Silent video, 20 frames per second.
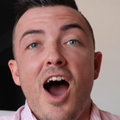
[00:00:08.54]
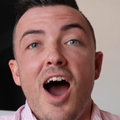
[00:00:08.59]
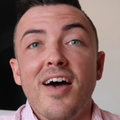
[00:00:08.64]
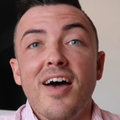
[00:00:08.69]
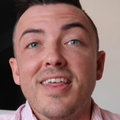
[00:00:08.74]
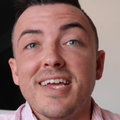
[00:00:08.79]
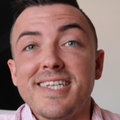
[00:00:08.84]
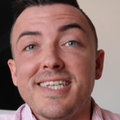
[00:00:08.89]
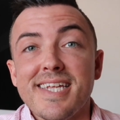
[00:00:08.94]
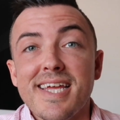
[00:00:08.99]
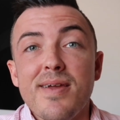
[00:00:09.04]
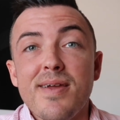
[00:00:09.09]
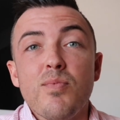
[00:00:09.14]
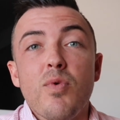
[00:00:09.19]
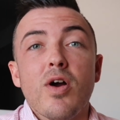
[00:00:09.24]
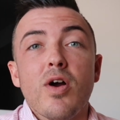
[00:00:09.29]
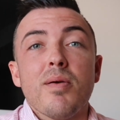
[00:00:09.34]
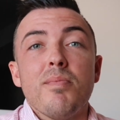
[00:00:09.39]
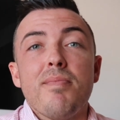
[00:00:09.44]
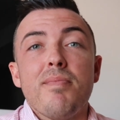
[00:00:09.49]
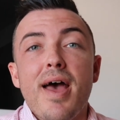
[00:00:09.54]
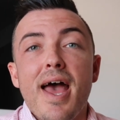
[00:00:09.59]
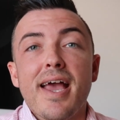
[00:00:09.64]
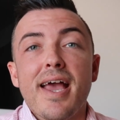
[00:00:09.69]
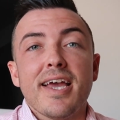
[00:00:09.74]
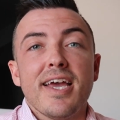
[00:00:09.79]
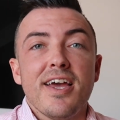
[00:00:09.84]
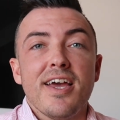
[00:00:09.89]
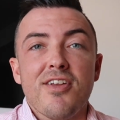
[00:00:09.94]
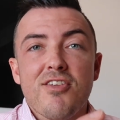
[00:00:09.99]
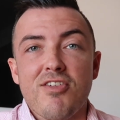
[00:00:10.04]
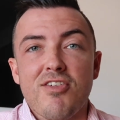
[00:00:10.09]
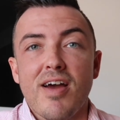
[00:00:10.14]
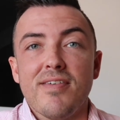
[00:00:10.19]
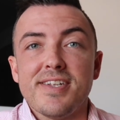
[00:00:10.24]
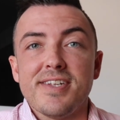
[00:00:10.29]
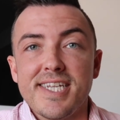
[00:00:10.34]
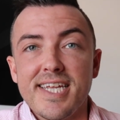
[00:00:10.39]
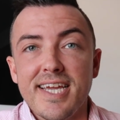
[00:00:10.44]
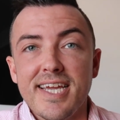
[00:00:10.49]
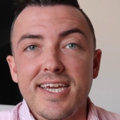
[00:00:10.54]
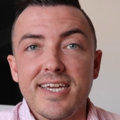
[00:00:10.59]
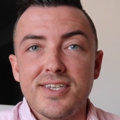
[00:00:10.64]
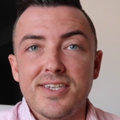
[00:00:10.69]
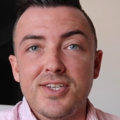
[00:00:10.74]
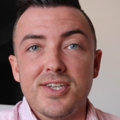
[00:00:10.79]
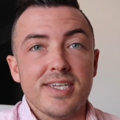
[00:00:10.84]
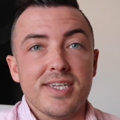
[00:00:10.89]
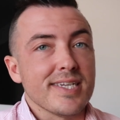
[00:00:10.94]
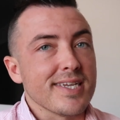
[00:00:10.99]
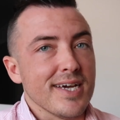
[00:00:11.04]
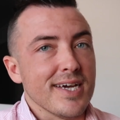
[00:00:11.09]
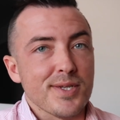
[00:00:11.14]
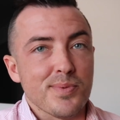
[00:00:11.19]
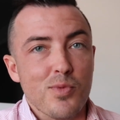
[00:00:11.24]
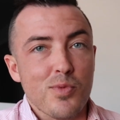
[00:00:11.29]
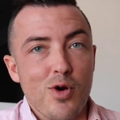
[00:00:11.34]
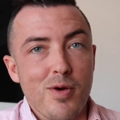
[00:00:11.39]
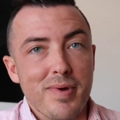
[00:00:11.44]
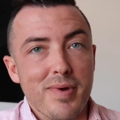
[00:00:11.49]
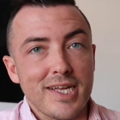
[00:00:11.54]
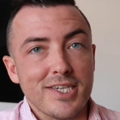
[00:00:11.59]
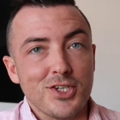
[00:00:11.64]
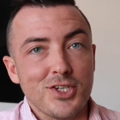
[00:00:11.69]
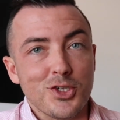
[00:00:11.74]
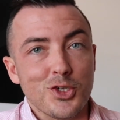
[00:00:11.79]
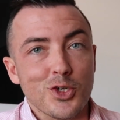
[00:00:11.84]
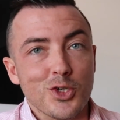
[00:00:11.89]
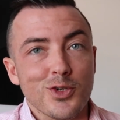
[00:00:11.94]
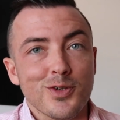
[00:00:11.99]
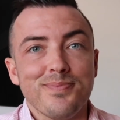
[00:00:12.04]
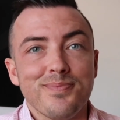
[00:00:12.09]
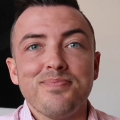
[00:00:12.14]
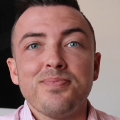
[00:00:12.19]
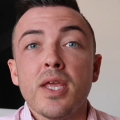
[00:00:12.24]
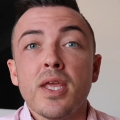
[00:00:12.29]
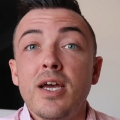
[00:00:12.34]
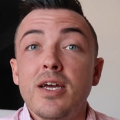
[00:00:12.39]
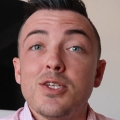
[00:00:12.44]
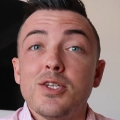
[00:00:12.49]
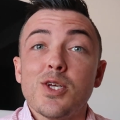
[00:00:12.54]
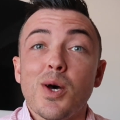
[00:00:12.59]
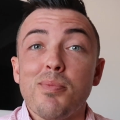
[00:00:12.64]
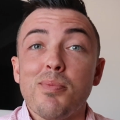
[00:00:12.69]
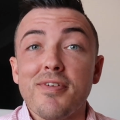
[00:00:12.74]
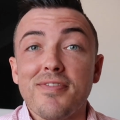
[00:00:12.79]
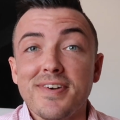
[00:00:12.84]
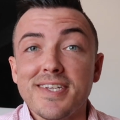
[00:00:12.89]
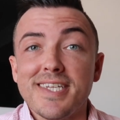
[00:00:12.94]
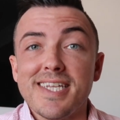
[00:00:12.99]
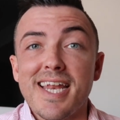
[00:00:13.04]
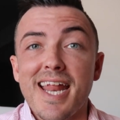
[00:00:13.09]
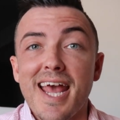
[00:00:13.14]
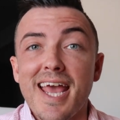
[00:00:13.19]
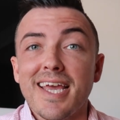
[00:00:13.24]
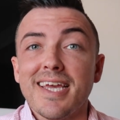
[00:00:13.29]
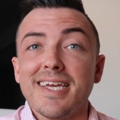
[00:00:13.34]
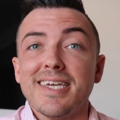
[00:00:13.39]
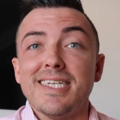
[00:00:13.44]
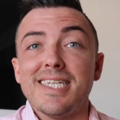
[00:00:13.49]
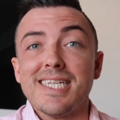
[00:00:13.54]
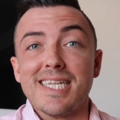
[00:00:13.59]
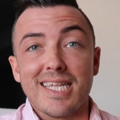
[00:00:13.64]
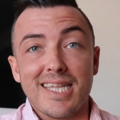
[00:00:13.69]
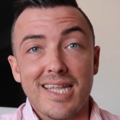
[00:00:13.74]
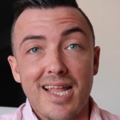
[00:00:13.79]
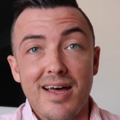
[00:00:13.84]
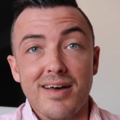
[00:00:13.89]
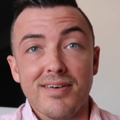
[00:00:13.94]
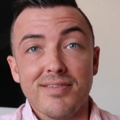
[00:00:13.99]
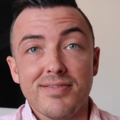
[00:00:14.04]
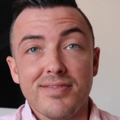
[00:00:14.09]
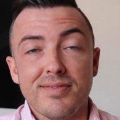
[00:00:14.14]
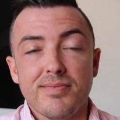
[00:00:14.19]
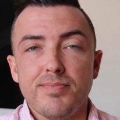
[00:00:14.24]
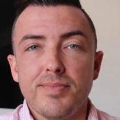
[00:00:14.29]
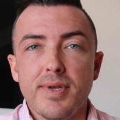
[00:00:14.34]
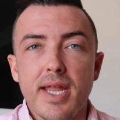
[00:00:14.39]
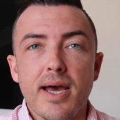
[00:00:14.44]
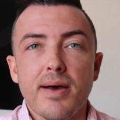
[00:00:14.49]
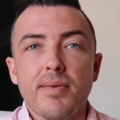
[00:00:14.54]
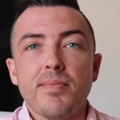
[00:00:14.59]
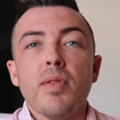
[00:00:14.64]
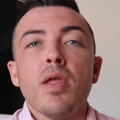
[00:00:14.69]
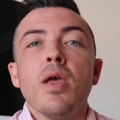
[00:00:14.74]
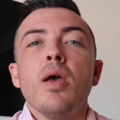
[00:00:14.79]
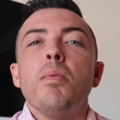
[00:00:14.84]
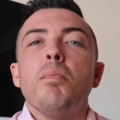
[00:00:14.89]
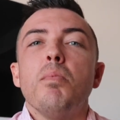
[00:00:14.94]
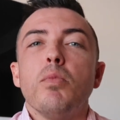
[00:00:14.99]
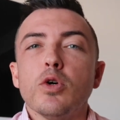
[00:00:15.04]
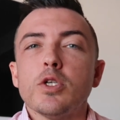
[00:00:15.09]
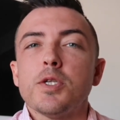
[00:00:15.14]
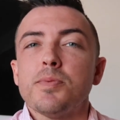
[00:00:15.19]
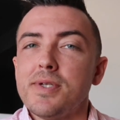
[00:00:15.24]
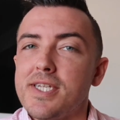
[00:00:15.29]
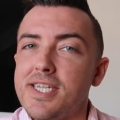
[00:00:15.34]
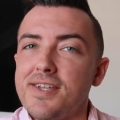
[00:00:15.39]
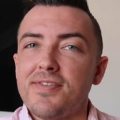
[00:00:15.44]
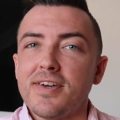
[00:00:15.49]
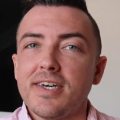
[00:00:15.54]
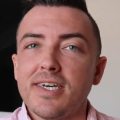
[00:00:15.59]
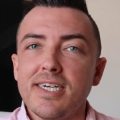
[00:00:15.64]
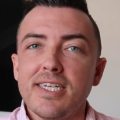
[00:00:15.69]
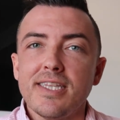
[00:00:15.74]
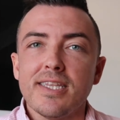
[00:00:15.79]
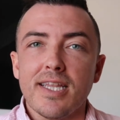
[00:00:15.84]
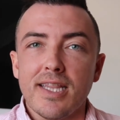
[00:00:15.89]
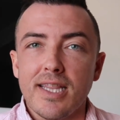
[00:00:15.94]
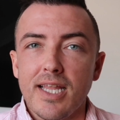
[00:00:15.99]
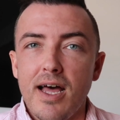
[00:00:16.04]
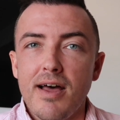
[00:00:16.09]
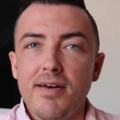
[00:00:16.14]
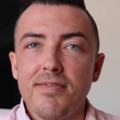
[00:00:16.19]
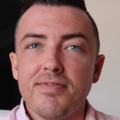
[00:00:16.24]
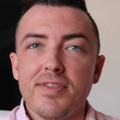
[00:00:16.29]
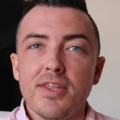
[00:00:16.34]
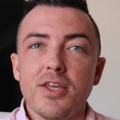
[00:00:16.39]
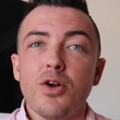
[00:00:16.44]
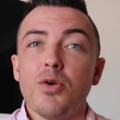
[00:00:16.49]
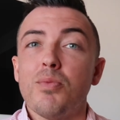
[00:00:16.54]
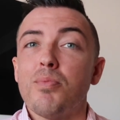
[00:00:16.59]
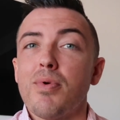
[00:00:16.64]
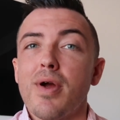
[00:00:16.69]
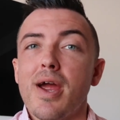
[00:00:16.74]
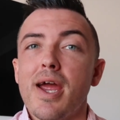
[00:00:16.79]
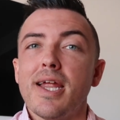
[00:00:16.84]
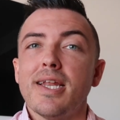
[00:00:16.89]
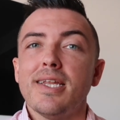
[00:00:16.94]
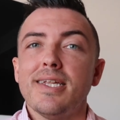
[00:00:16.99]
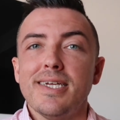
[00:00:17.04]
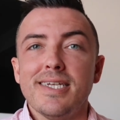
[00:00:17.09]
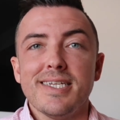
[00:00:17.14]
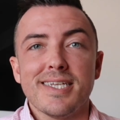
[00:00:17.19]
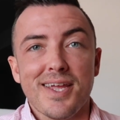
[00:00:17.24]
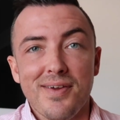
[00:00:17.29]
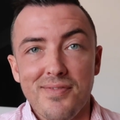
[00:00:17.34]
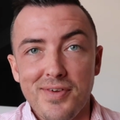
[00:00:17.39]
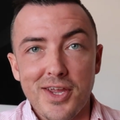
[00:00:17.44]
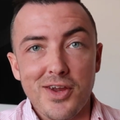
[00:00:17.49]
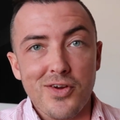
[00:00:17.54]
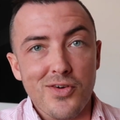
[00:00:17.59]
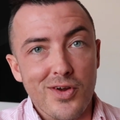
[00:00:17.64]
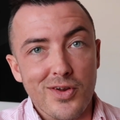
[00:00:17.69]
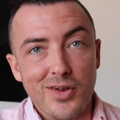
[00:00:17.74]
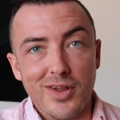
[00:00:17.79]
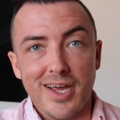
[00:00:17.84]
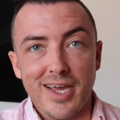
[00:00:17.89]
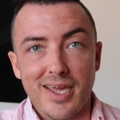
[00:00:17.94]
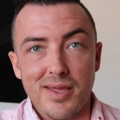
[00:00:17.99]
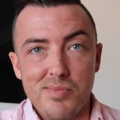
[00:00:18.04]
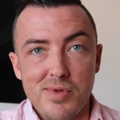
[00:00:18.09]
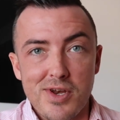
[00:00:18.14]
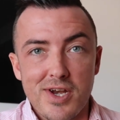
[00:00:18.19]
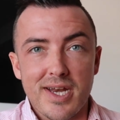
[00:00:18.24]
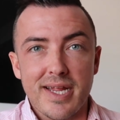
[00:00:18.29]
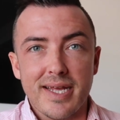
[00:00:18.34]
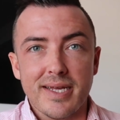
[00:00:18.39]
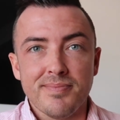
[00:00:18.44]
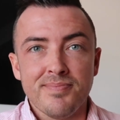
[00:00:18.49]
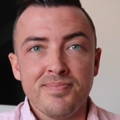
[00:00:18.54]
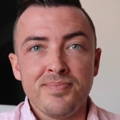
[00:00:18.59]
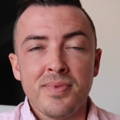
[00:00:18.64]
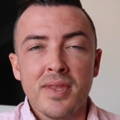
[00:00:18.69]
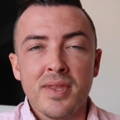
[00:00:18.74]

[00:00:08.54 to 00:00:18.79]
Hi there team, welcome back. Travis here to discuss more about digital. Topic for today is love. Now, more specifically, the love that your brand is giving your online community.